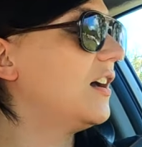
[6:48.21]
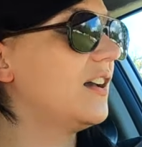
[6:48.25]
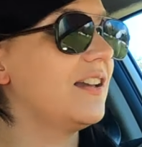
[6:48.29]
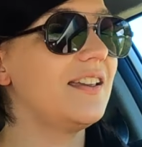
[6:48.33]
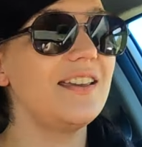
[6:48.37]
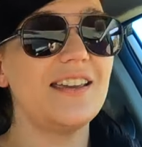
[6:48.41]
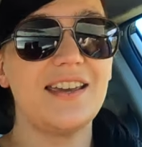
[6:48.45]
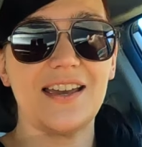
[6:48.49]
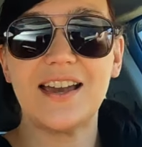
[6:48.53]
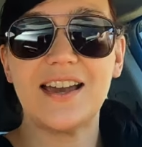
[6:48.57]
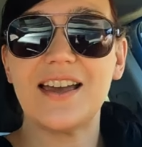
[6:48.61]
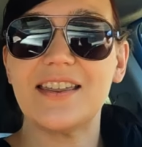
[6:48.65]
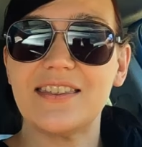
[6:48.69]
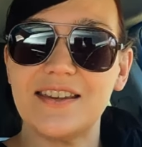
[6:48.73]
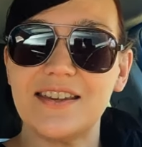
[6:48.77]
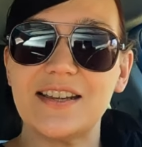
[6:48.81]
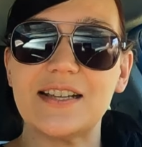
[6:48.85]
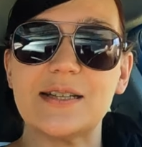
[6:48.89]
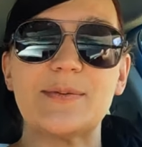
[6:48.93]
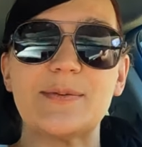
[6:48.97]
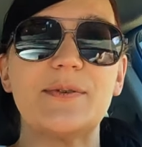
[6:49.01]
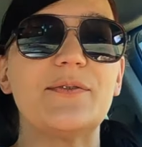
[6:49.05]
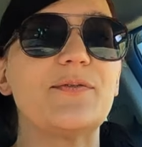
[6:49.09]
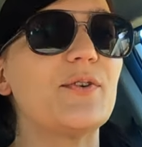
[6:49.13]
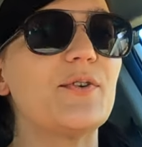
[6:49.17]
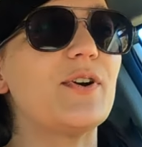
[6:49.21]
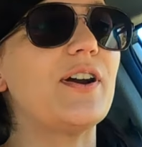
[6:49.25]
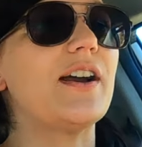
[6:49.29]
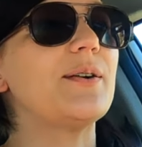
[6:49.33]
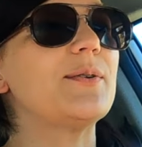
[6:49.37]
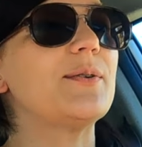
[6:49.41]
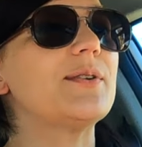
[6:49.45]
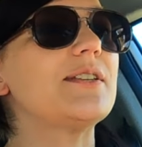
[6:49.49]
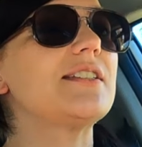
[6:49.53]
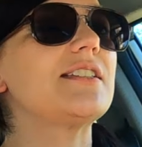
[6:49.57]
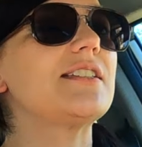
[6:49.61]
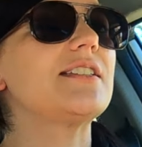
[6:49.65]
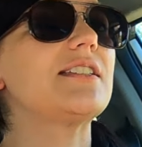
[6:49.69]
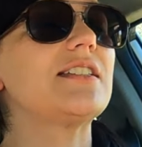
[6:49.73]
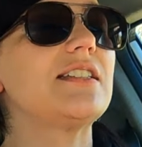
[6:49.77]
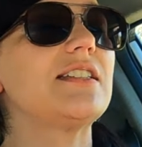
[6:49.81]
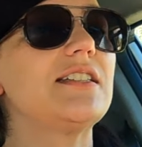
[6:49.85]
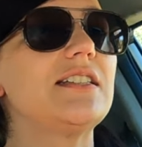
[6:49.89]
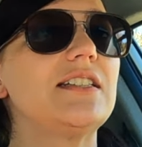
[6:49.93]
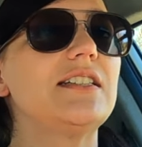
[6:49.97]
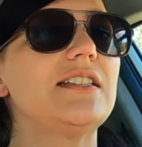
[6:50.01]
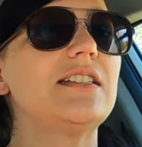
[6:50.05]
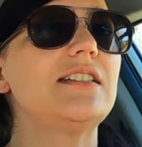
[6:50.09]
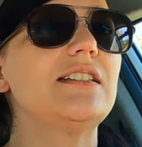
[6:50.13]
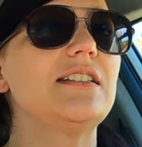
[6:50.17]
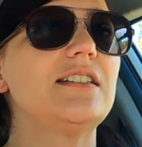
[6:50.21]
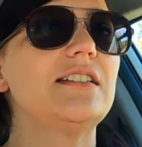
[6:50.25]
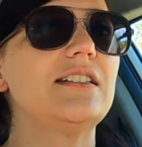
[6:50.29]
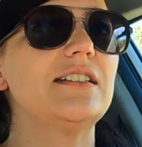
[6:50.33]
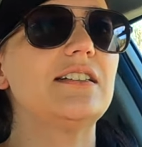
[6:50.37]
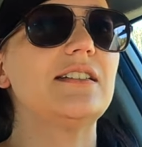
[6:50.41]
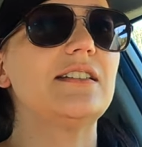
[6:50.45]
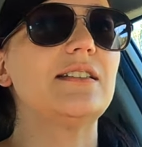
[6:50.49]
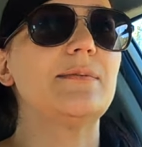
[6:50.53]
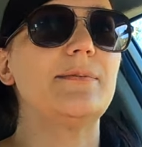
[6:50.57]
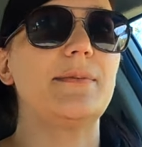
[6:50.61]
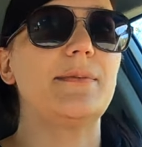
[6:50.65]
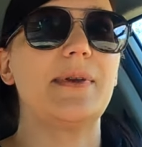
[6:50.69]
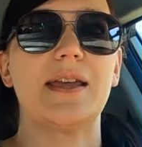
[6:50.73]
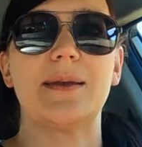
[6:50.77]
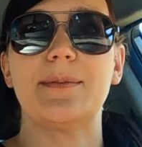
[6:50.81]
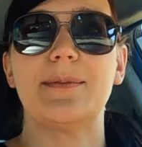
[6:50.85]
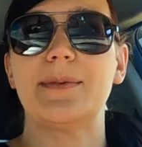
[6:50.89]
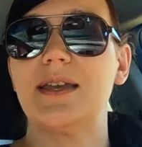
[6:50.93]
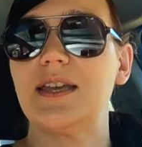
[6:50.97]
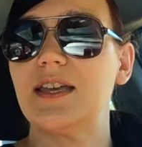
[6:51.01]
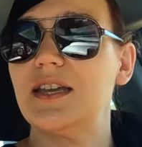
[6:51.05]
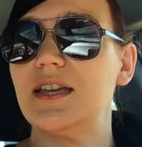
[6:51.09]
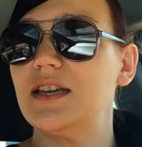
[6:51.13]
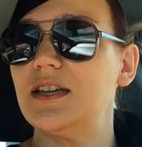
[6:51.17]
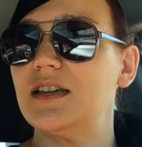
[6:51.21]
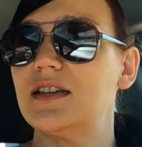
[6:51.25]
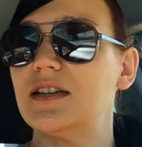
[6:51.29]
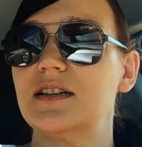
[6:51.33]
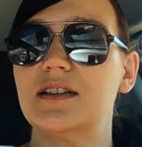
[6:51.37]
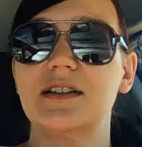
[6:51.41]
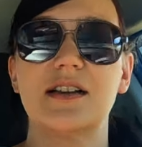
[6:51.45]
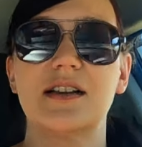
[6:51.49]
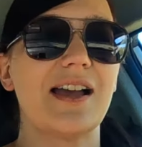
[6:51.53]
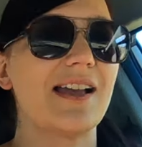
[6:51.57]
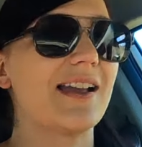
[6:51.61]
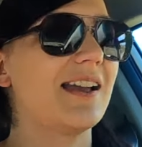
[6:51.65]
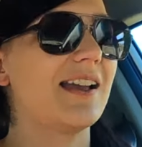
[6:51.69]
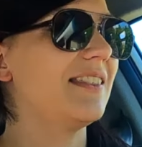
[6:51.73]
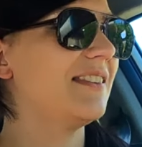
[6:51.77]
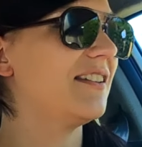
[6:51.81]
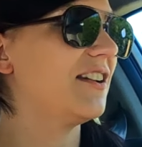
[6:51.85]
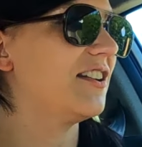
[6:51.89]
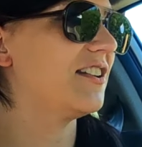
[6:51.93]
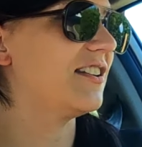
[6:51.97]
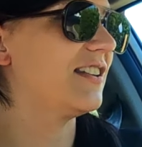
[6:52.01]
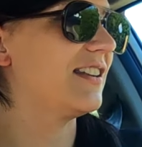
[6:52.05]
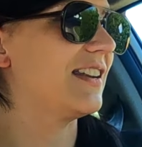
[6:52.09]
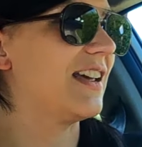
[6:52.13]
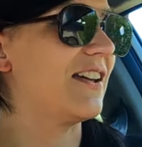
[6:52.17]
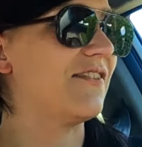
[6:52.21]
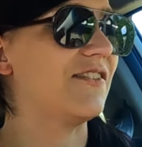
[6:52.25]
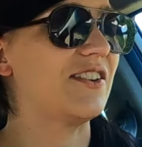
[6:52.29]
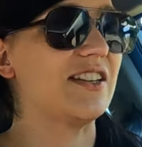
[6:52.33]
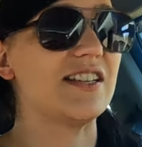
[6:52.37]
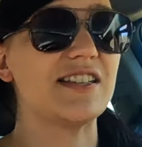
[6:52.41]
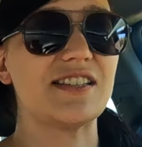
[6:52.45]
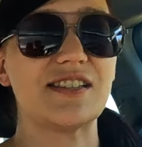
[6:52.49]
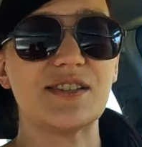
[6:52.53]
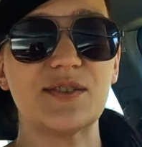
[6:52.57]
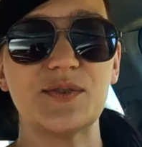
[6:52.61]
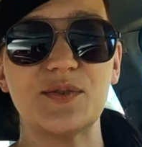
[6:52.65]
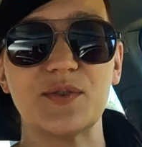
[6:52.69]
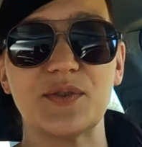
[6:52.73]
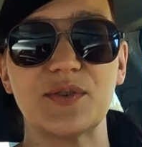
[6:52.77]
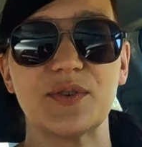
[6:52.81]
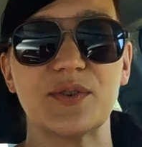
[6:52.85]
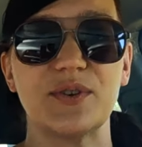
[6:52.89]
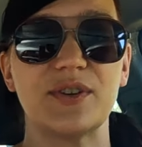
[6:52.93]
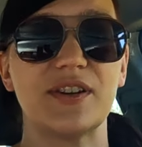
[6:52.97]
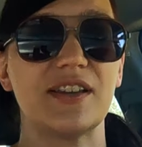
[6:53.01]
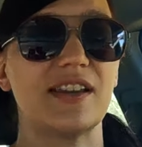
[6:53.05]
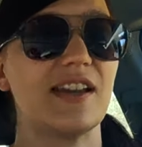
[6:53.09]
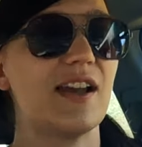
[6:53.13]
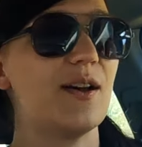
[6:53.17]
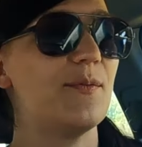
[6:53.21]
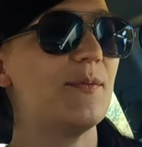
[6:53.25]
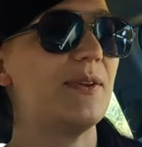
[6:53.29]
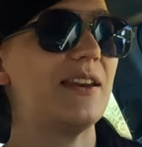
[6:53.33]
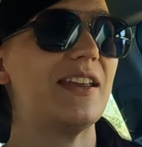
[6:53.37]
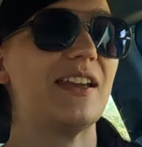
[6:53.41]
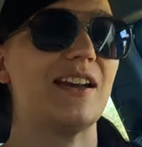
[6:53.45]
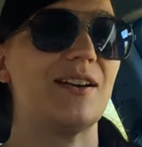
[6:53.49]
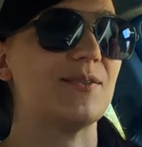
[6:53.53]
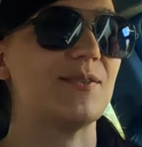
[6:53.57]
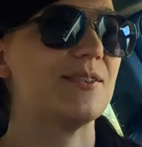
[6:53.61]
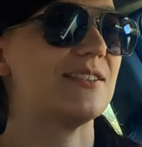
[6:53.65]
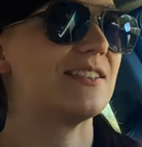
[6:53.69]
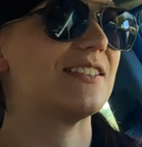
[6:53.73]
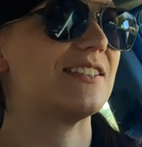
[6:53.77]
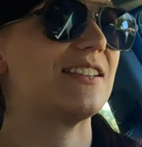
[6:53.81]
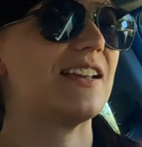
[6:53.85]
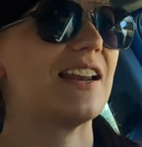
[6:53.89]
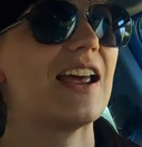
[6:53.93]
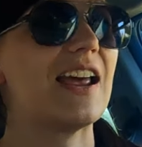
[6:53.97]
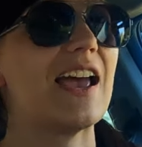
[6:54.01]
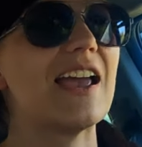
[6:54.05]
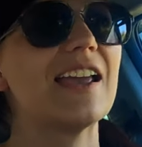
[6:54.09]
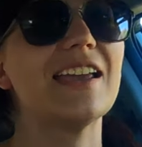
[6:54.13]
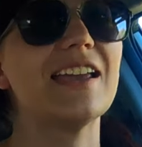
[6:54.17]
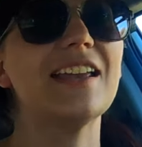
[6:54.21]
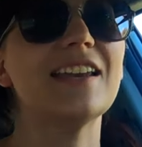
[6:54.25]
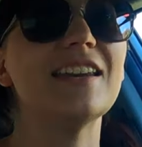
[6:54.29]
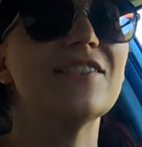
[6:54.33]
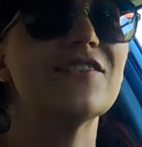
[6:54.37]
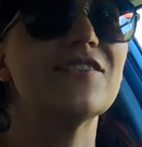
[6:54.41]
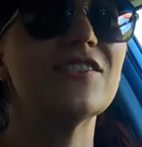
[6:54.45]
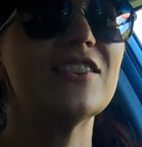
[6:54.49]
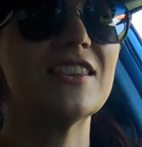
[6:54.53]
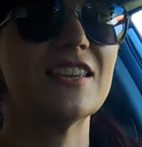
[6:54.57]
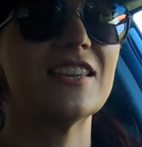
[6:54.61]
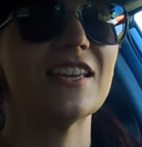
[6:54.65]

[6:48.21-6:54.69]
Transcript: Yeah, I think it's been four hours, maybe. I got there at eleven. It's two thirty. How many hours is that? I can't even